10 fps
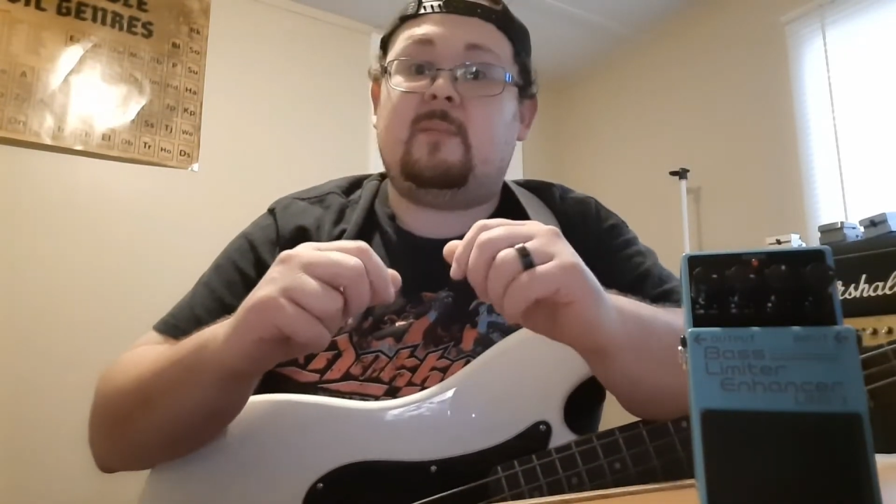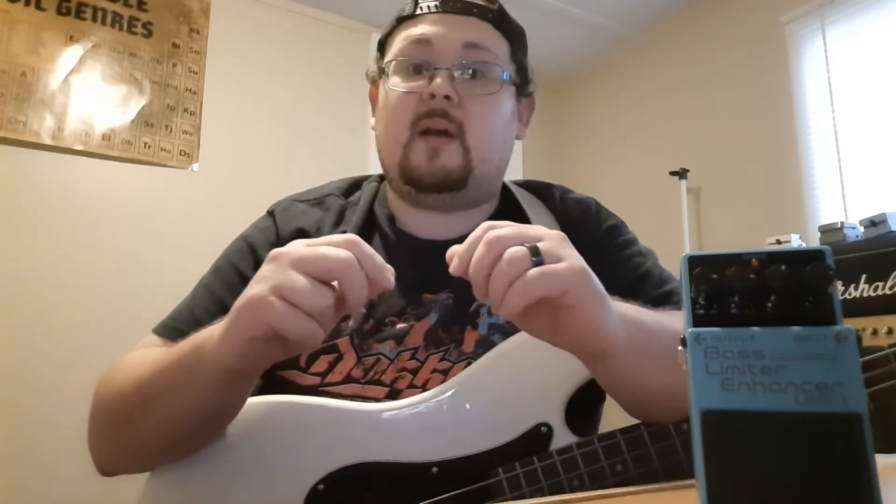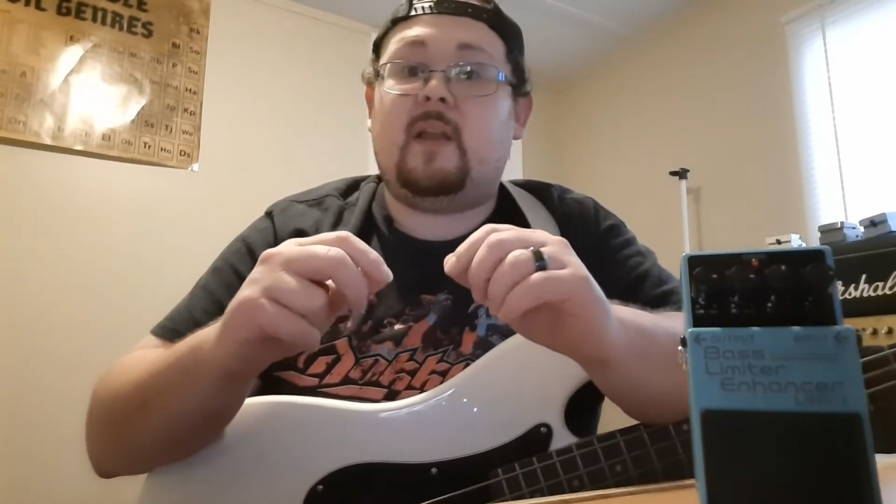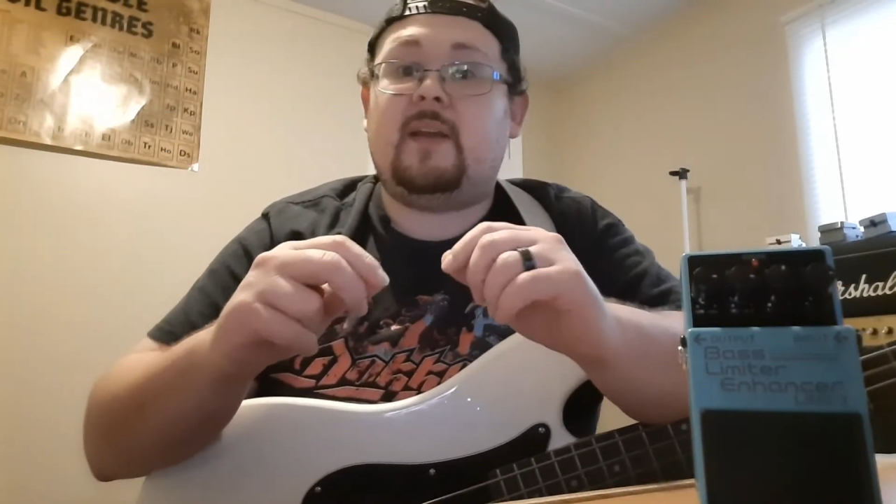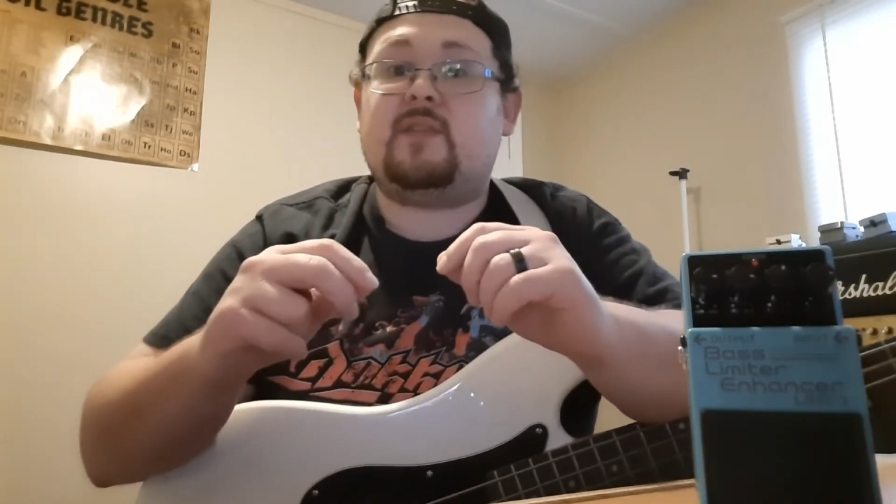
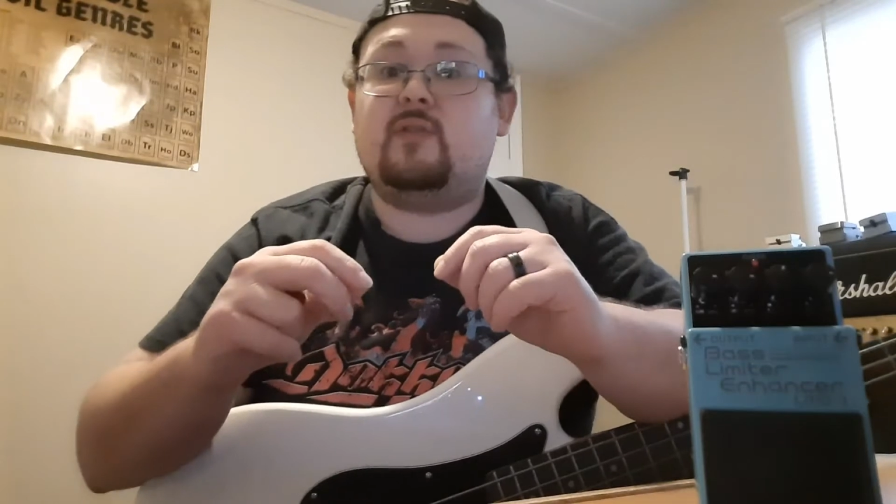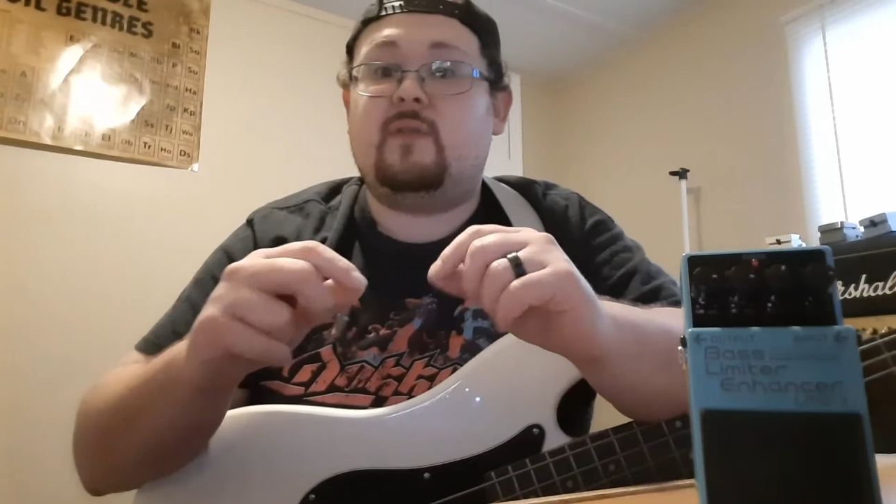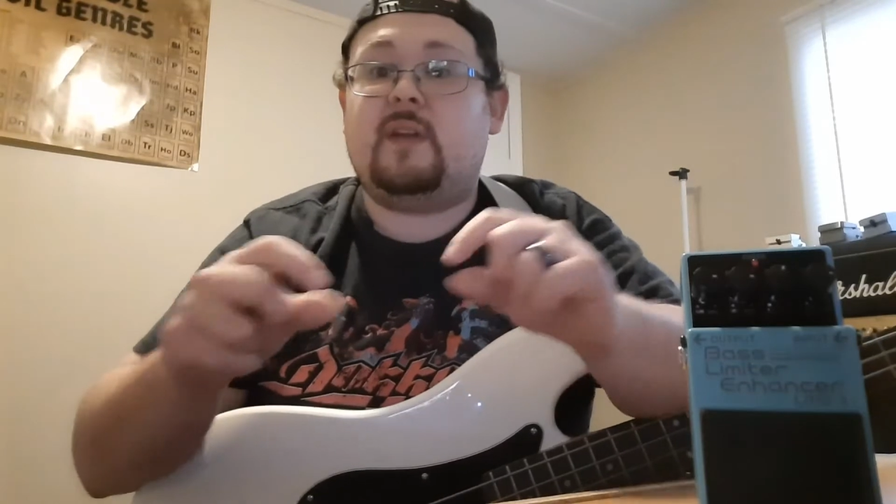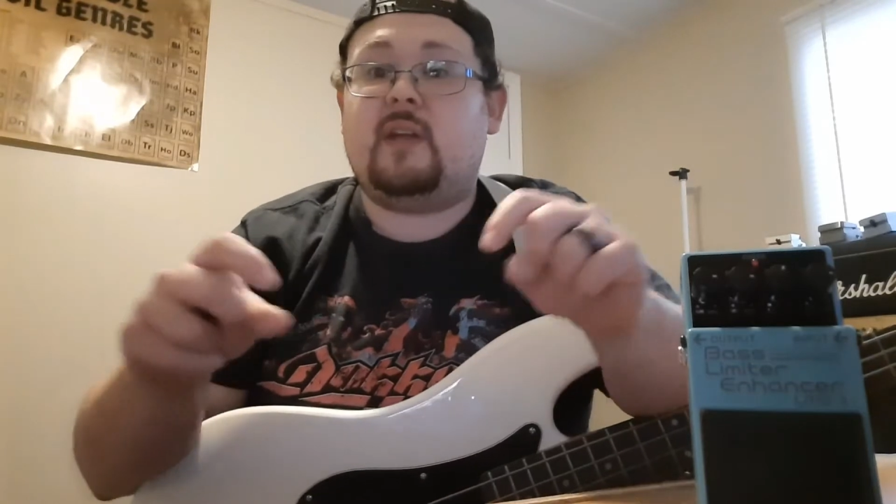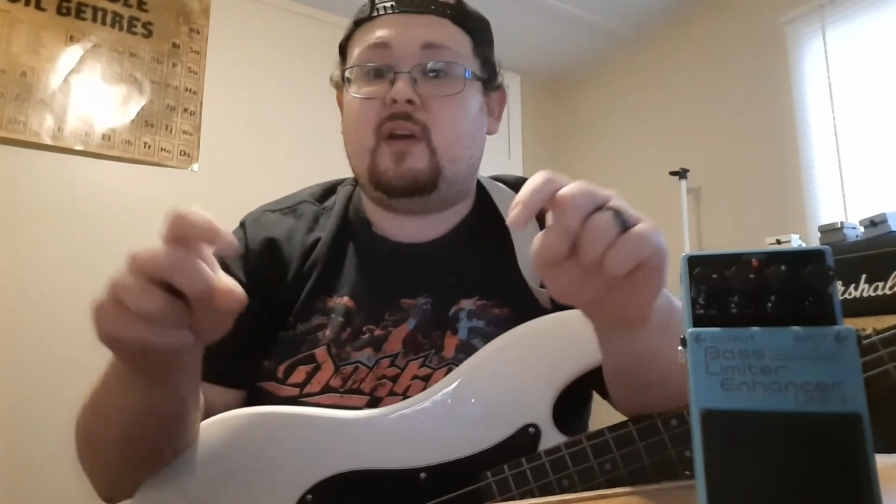my last two
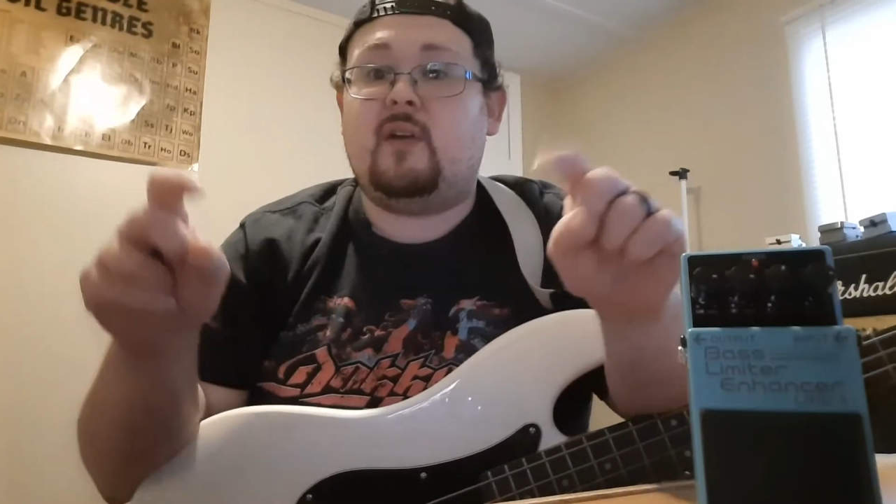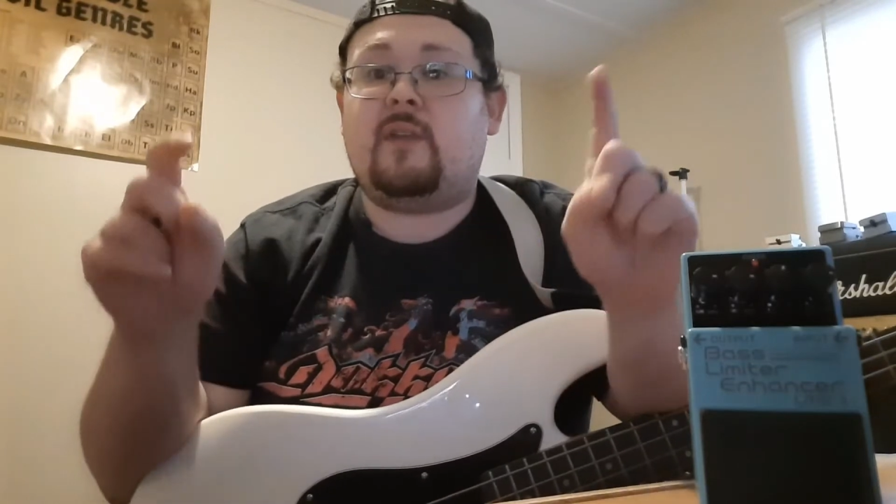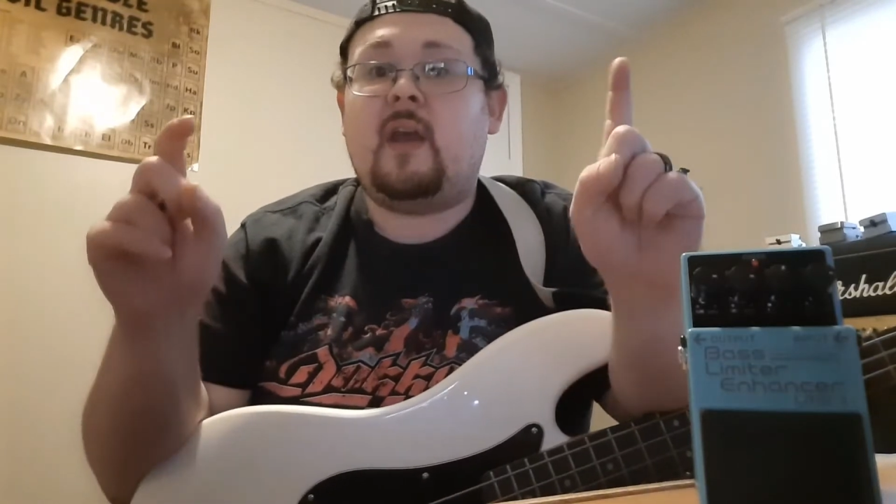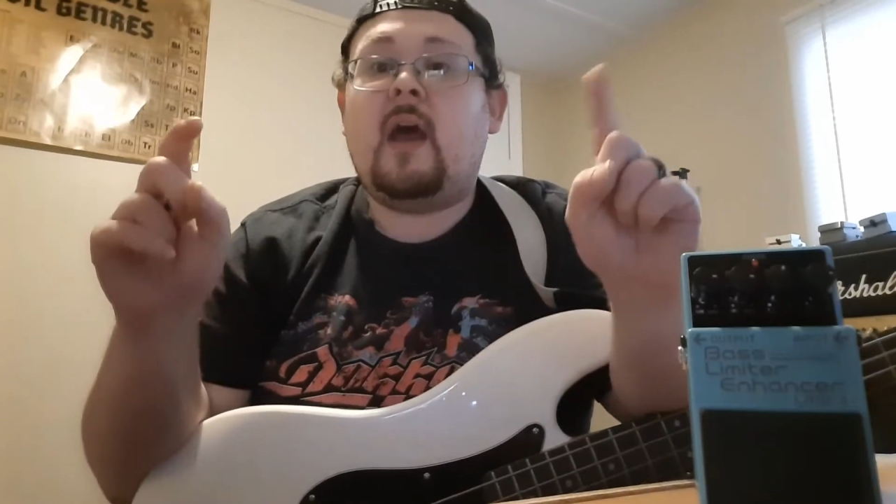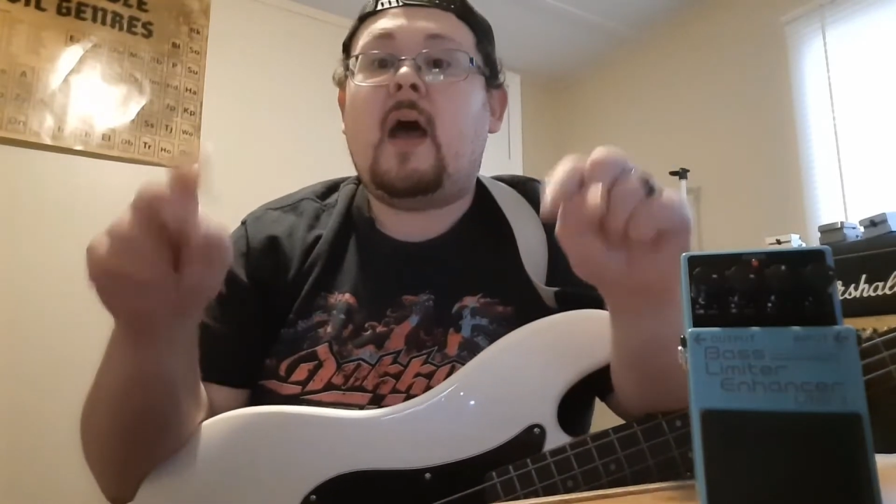videos,